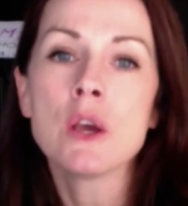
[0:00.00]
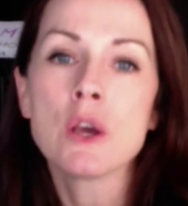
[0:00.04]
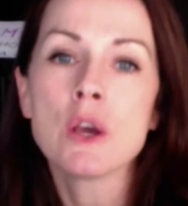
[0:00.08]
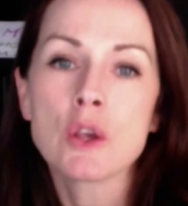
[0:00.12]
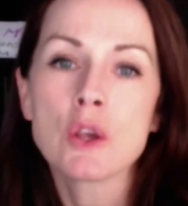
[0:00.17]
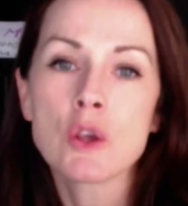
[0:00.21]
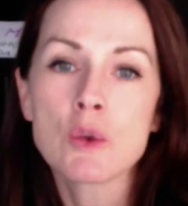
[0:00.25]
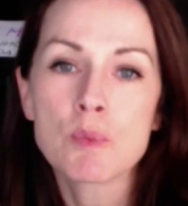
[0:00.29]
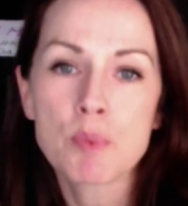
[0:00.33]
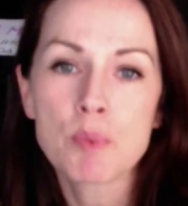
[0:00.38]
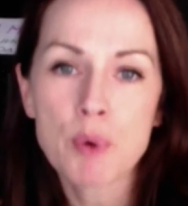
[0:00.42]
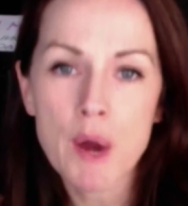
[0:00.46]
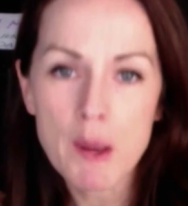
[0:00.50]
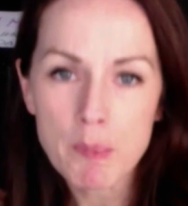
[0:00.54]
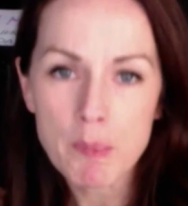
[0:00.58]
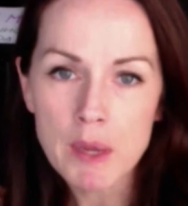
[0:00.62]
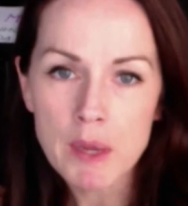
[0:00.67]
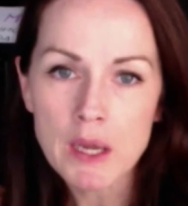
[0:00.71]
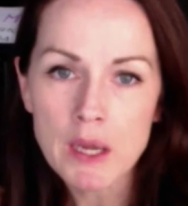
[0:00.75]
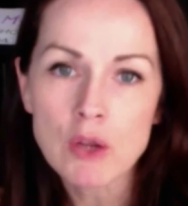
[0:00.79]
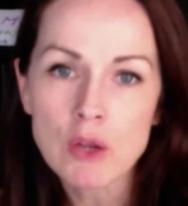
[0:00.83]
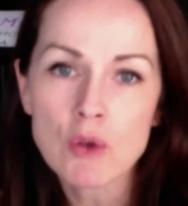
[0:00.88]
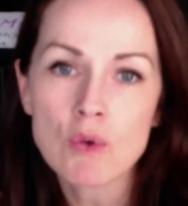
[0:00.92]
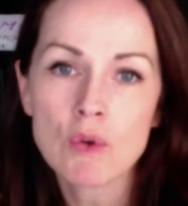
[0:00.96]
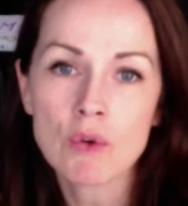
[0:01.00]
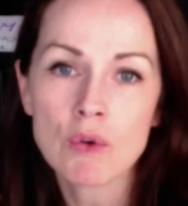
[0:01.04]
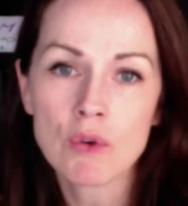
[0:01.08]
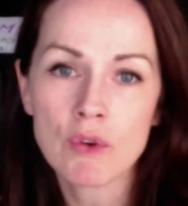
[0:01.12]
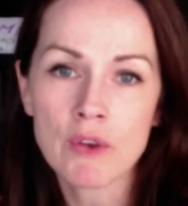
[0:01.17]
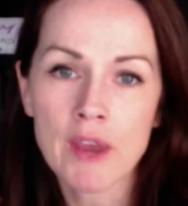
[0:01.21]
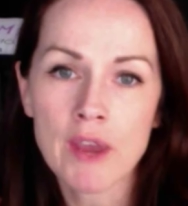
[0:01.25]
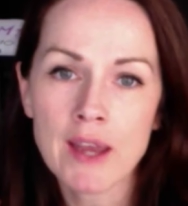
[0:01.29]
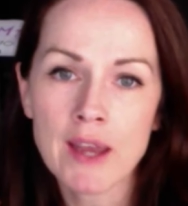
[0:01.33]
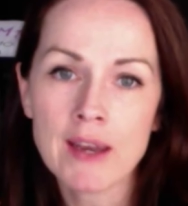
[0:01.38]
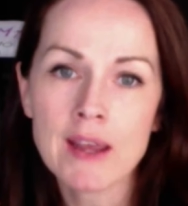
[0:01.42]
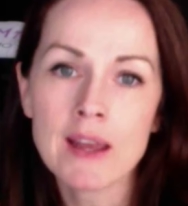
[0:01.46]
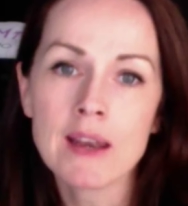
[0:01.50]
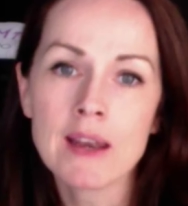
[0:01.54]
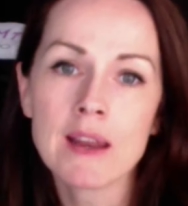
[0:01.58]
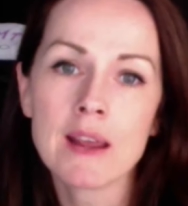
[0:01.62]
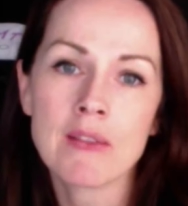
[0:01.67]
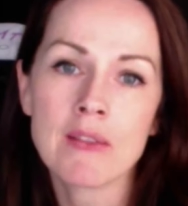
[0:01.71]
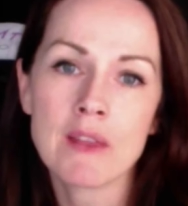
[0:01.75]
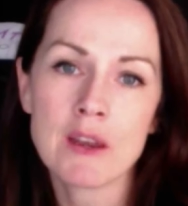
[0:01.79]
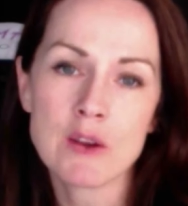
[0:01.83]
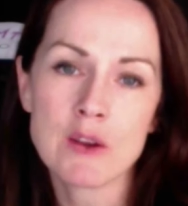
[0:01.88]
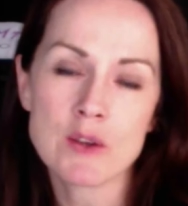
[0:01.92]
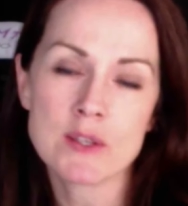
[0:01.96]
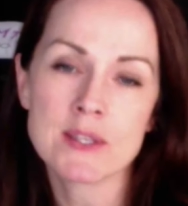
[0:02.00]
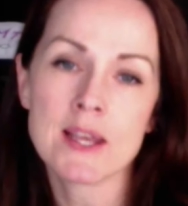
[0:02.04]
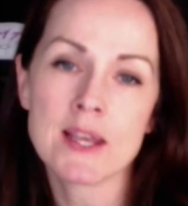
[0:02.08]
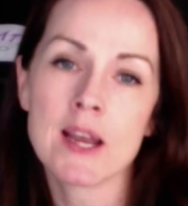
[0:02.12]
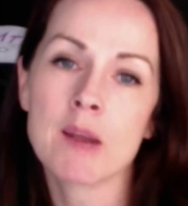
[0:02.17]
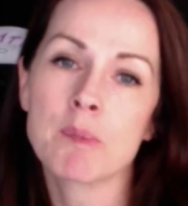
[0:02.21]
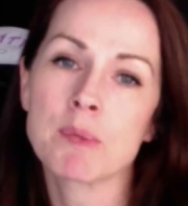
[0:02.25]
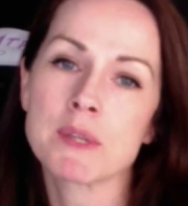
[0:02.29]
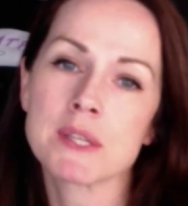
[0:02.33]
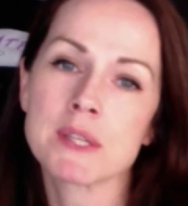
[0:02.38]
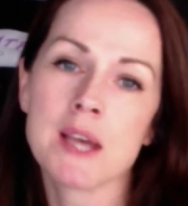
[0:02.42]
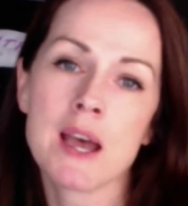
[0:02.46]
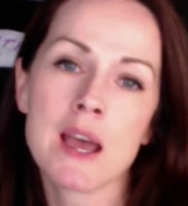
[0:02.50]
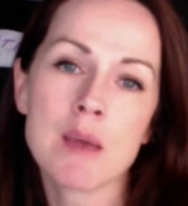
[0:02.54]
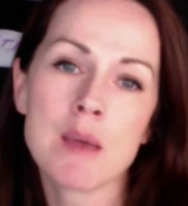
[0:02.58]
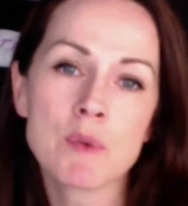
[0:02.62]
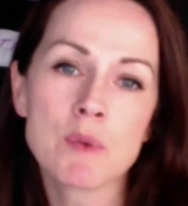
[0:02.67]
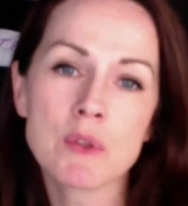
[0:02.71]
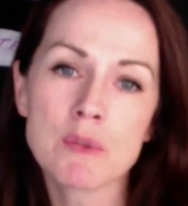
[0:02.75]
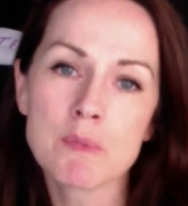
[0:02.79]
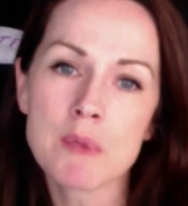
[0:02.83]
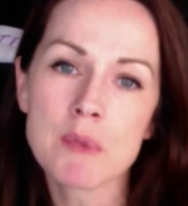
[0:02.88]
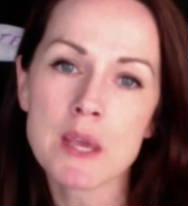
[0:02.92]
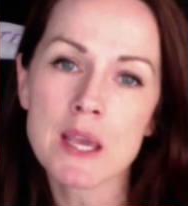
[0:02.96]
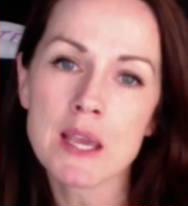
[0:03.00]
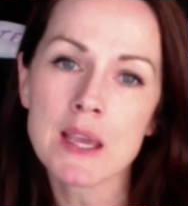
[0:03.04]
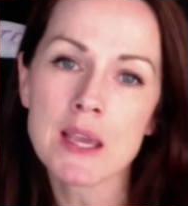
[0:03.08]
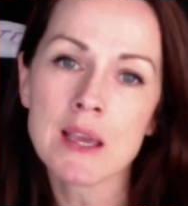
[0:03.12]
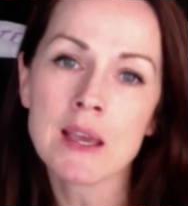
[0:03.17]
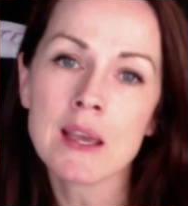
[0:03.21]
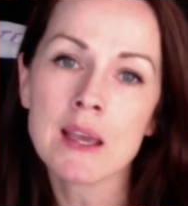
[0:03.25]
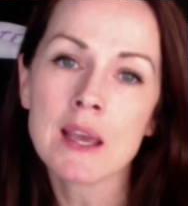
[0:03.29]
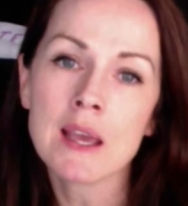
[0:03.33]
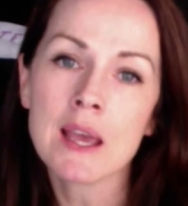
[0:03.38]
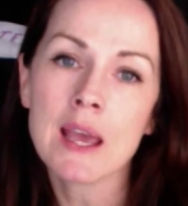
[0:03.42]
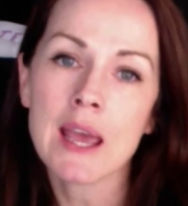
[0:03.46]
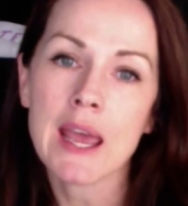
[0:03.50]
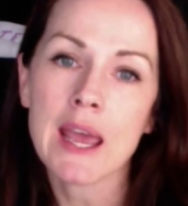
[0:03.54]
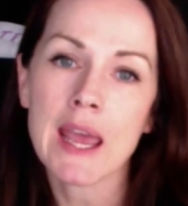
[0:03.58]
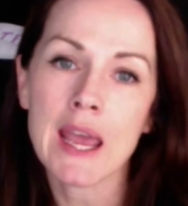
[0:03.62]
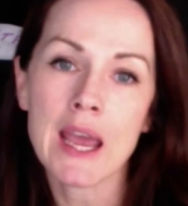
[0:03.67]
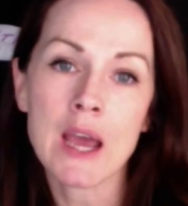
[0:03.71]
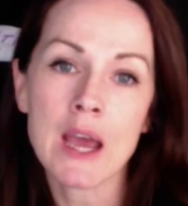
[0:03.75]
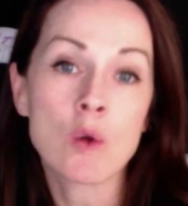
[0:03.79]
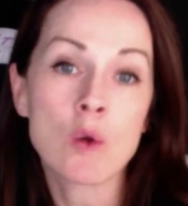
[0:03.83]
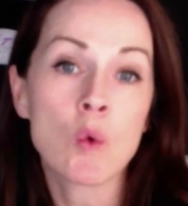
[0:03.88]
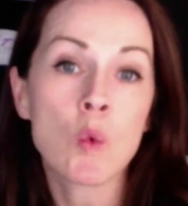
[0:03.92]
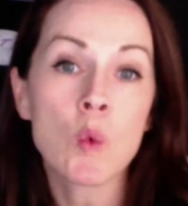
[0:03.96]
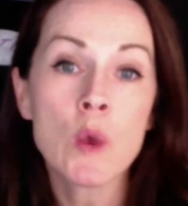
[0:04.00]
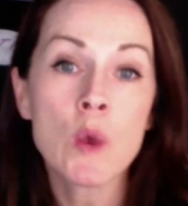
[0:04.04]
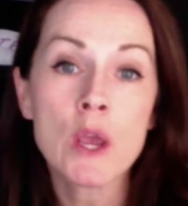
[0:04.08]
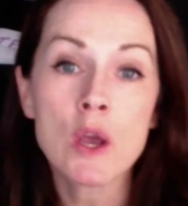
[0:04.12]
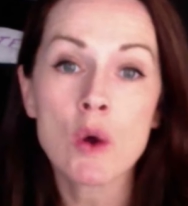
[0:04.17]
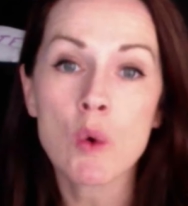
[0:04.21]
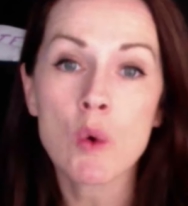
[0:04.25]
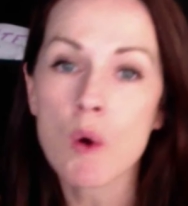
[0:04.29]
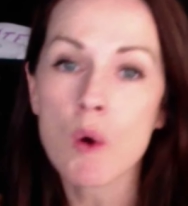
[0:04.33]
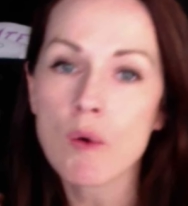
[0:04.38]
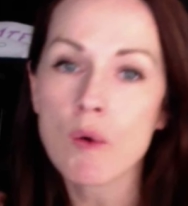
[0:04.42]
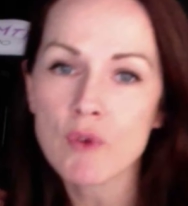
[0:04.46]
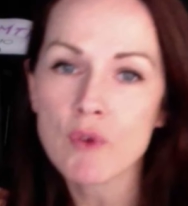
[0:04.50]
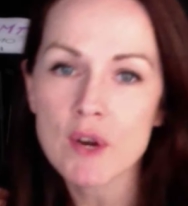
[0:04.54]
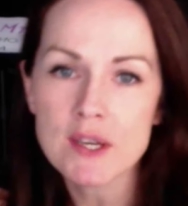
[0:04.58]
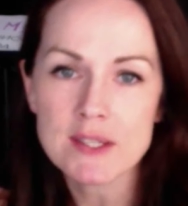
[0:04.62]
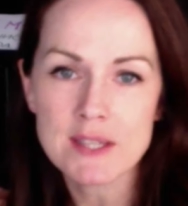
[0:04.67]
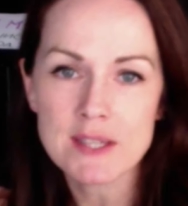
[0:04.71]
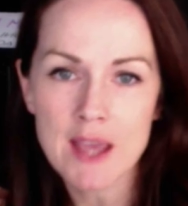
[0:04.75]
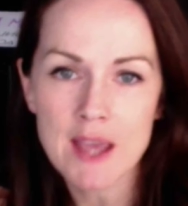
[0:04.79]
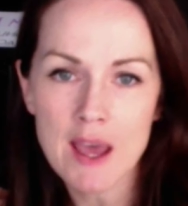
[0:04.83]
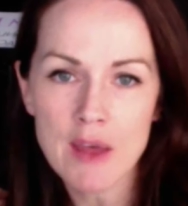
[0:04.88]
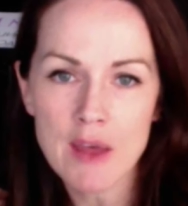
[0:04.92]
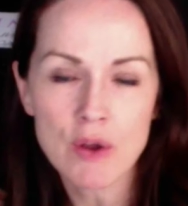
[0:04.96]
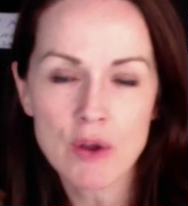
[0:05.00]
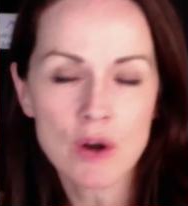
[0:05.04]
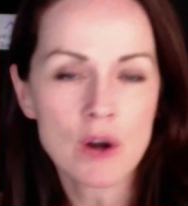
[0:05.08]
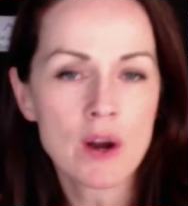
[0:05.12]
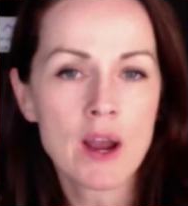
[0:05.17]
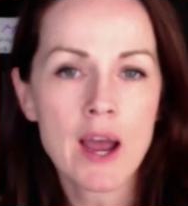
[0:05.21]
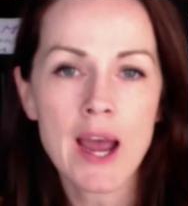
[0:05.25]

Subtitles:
You prep it, you create it, and then you set up a time with me and we go over it together.